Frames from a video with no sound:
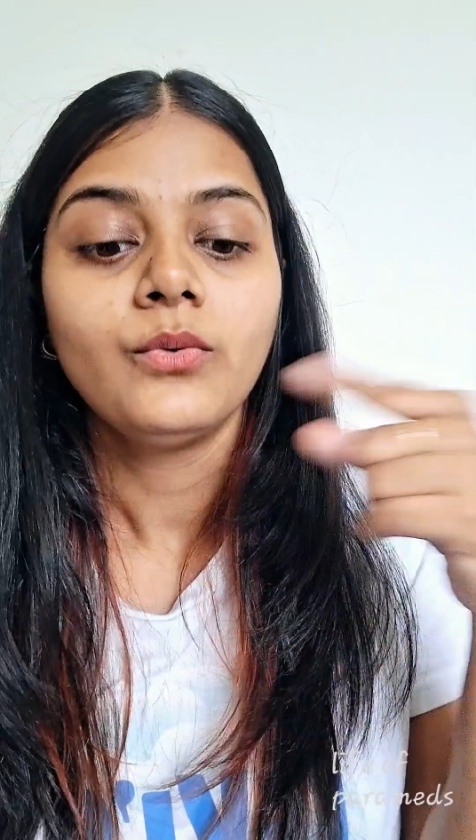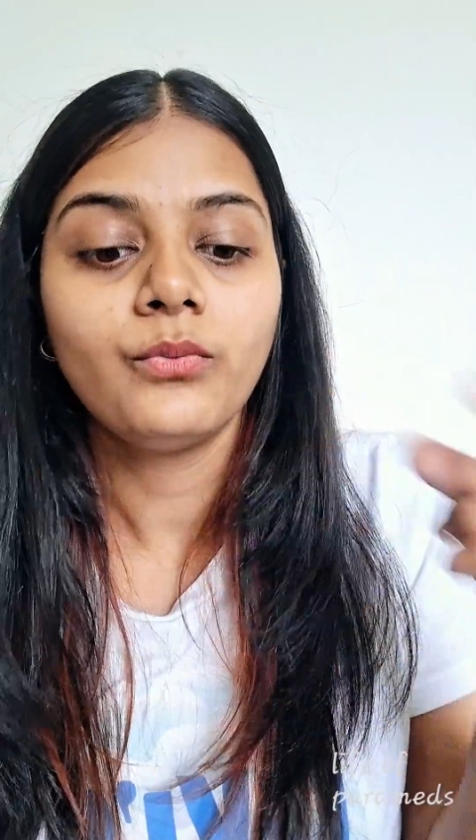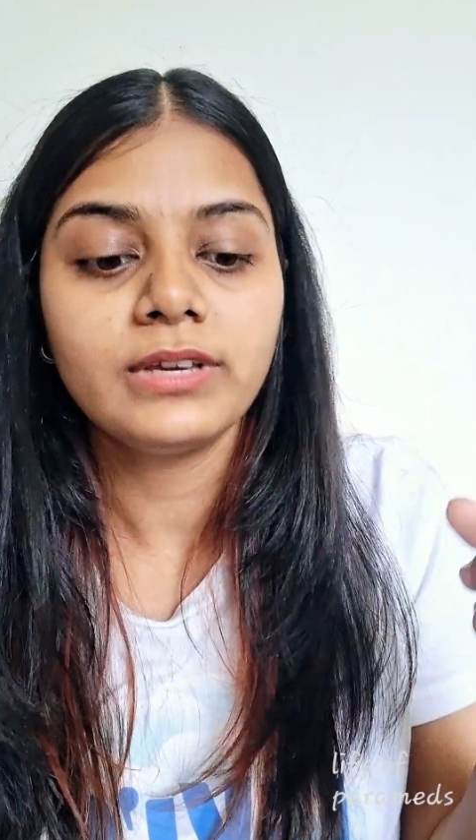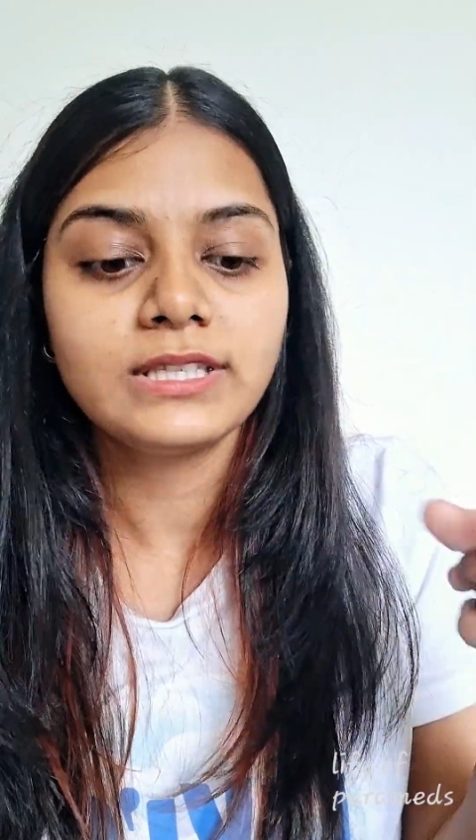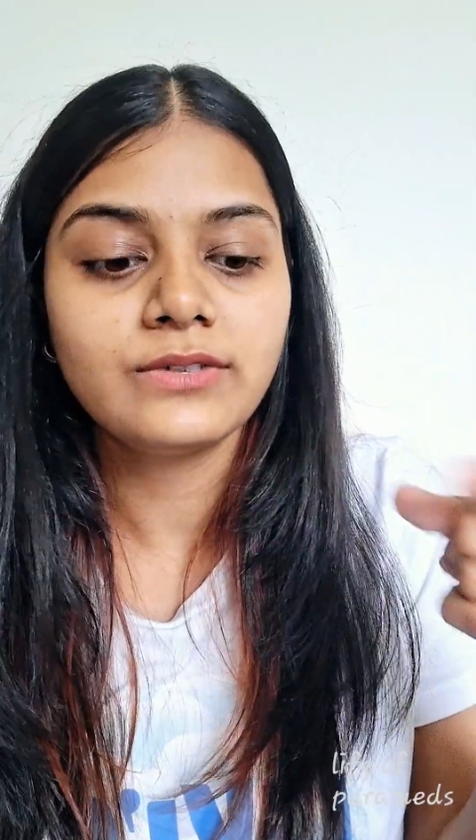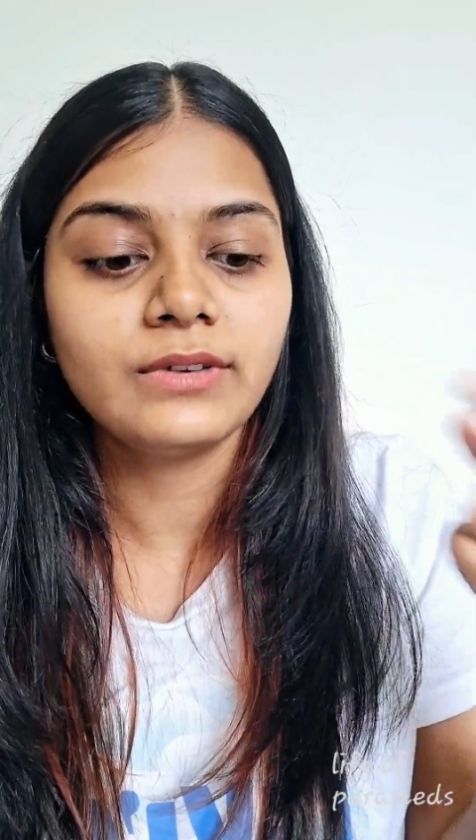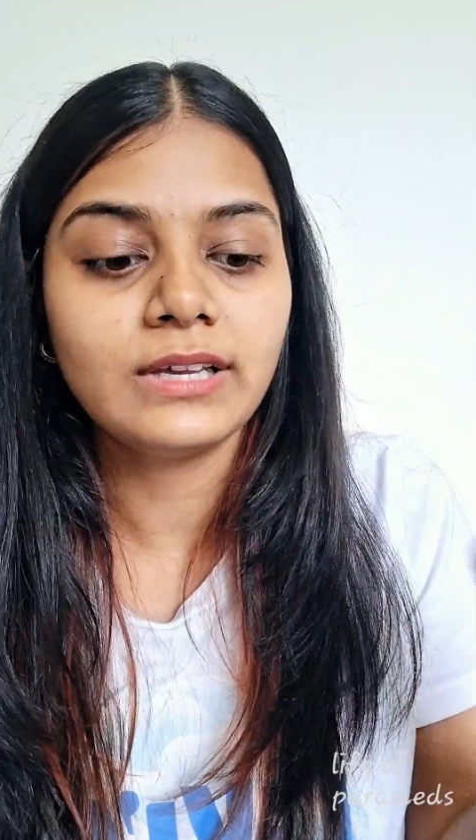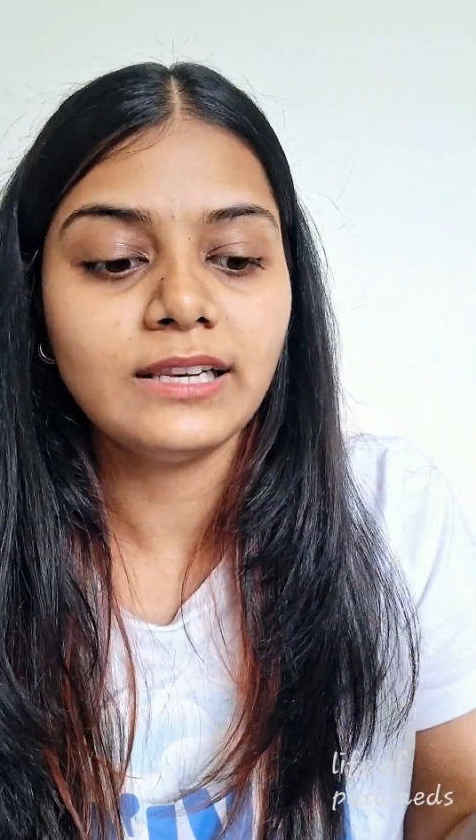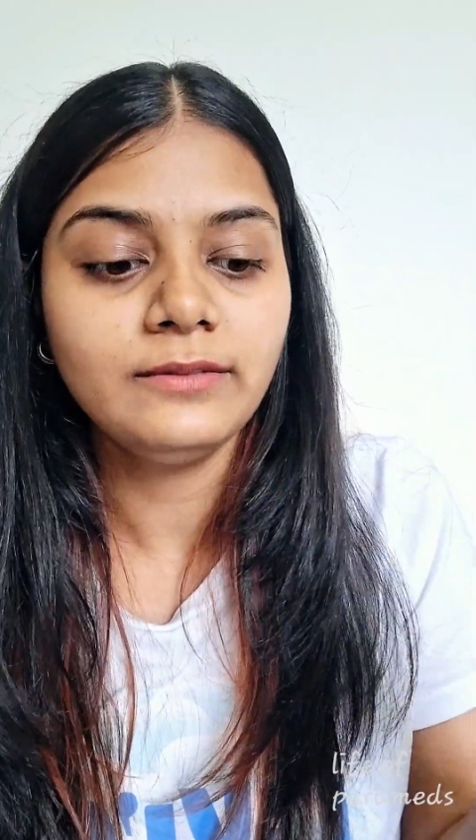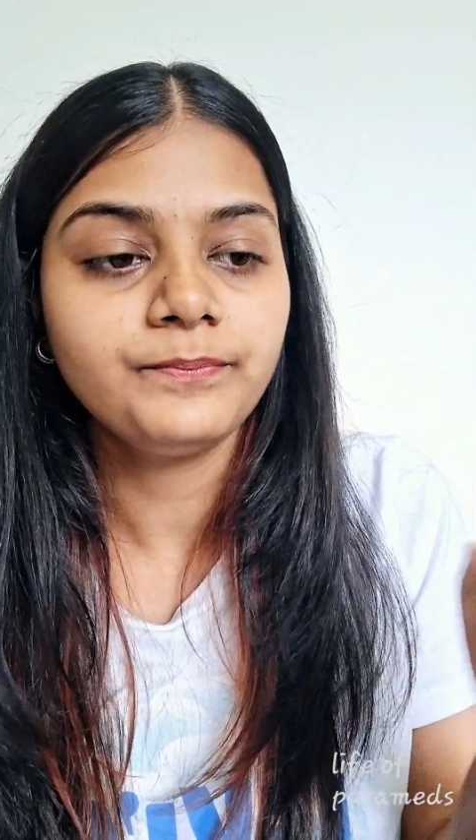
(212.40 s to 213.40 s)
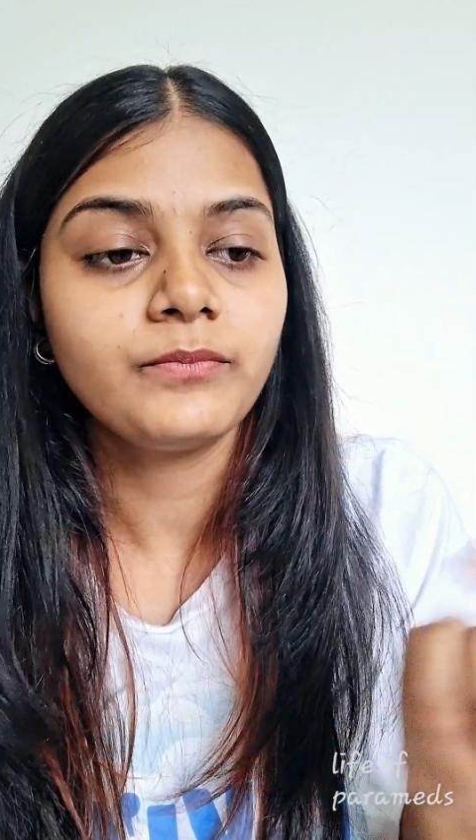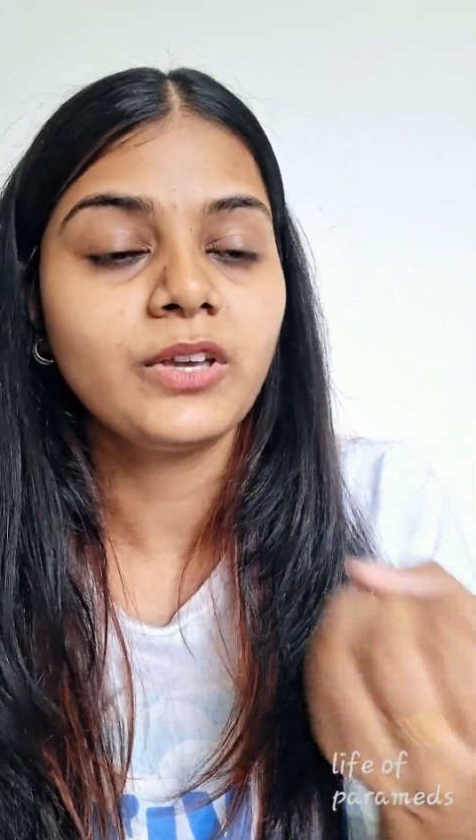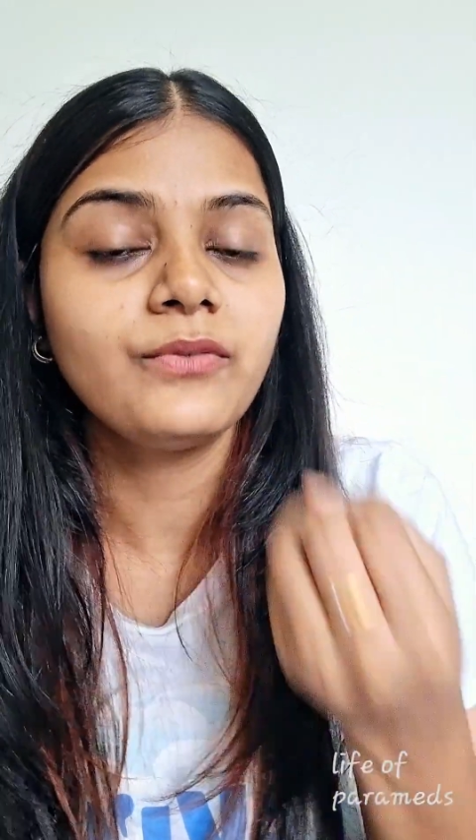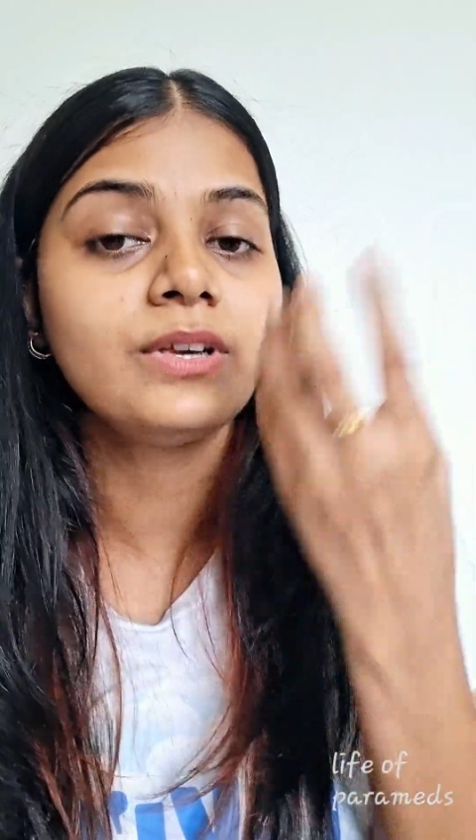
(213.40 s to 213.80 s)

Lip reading: which will be